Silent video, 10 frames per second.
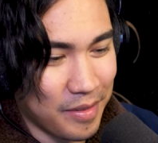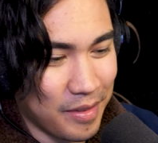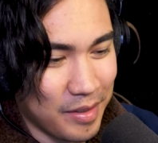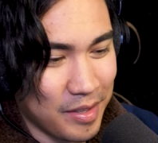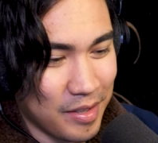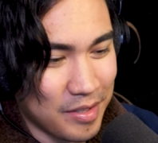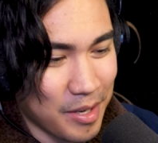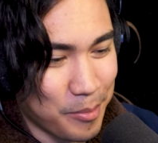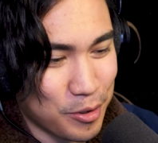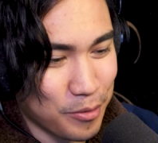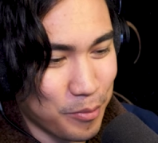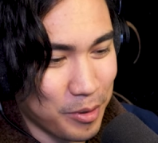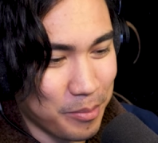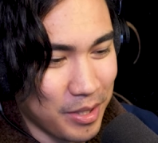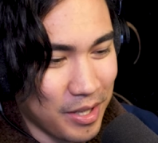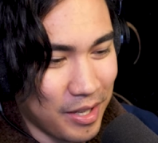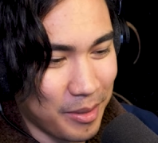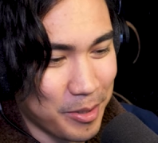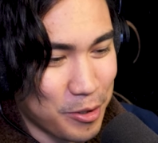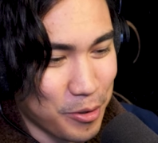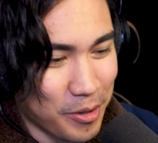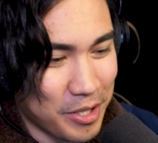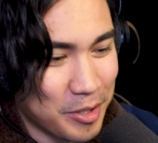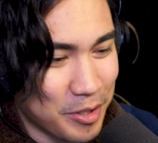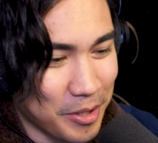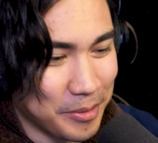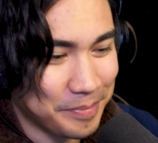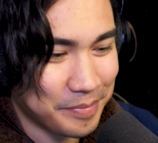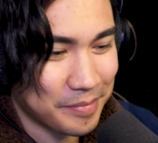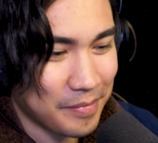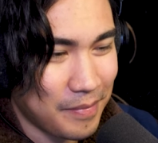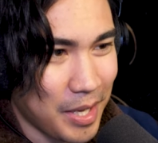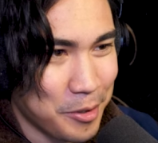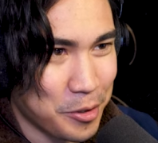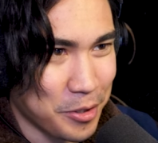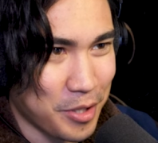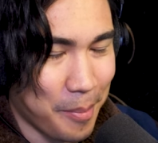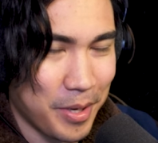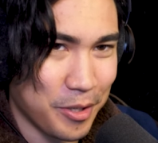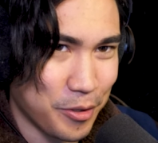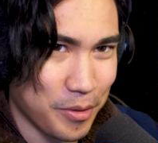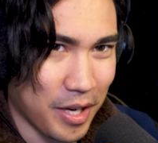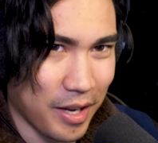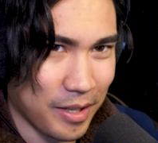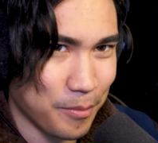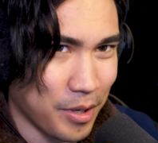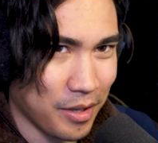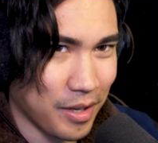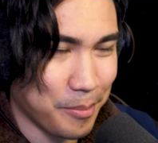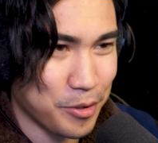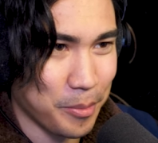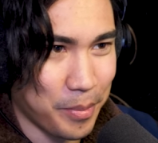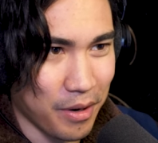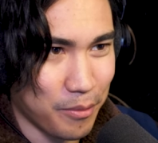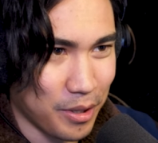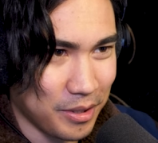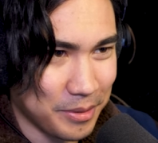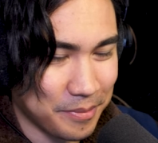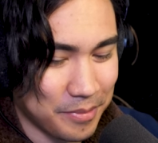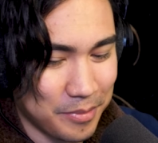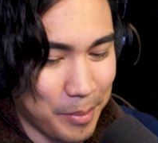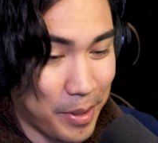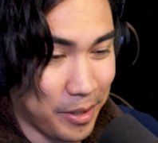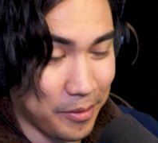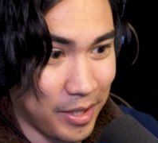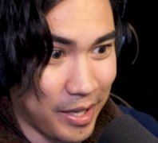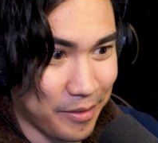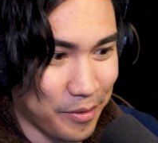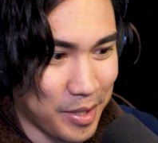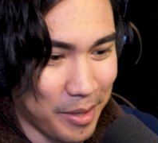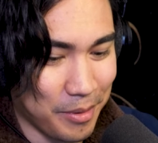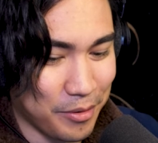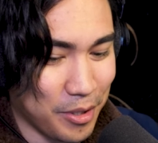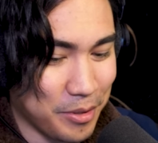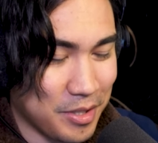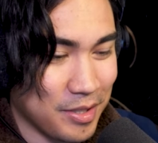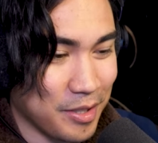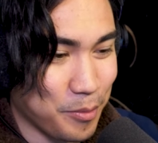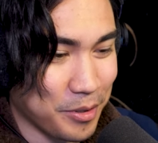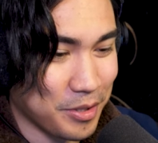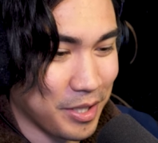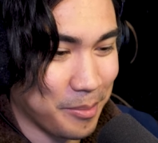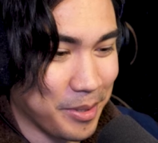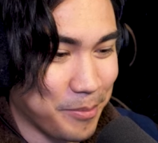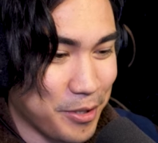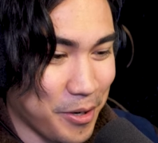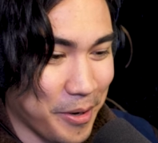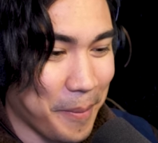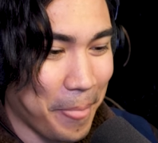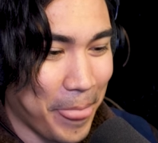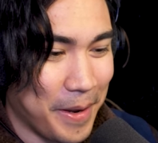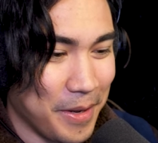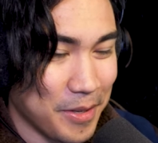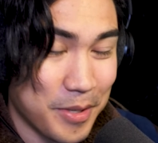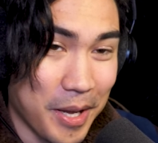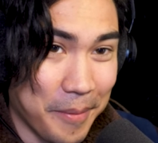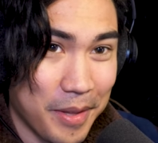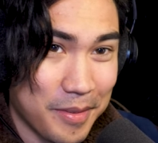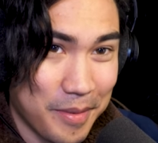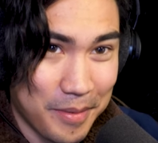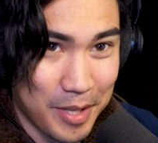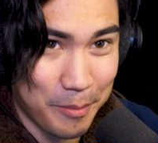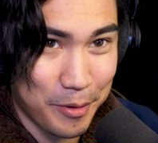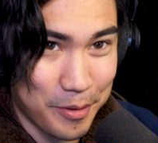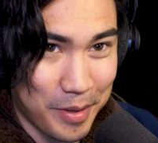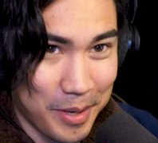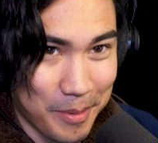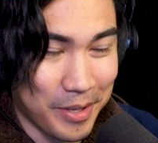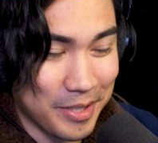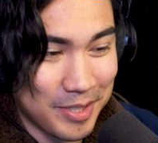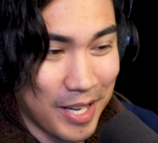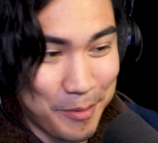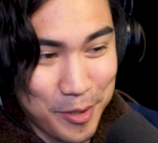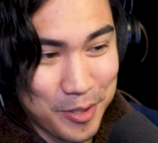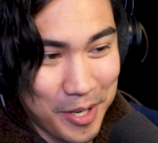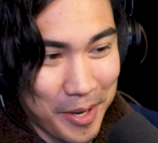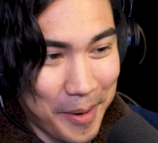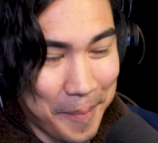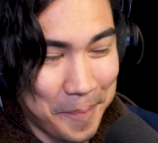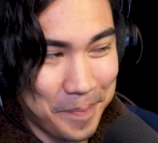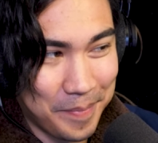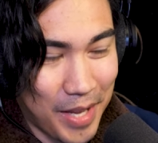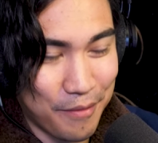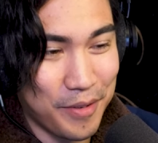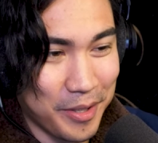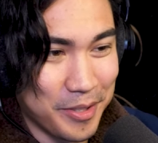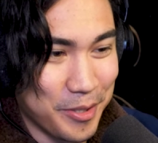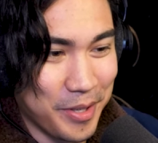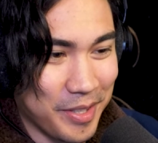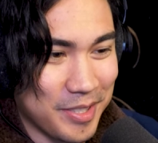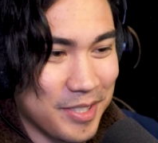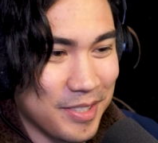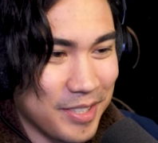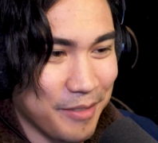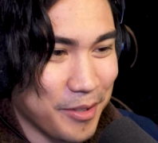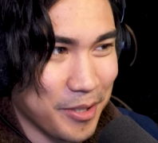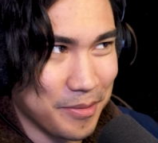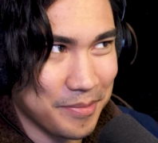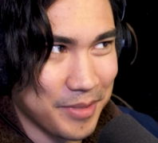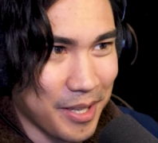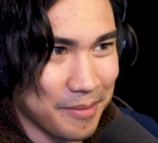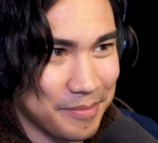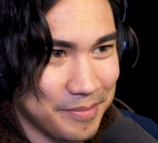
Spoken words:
this episode will be a little bit short, so I'm just gonna stop it and do like one episode per world, depending on the length of time, even though this one was a little bit short. So yeah, tell me what you think about this. I'm just gonna have fun doing this, even though, yeah,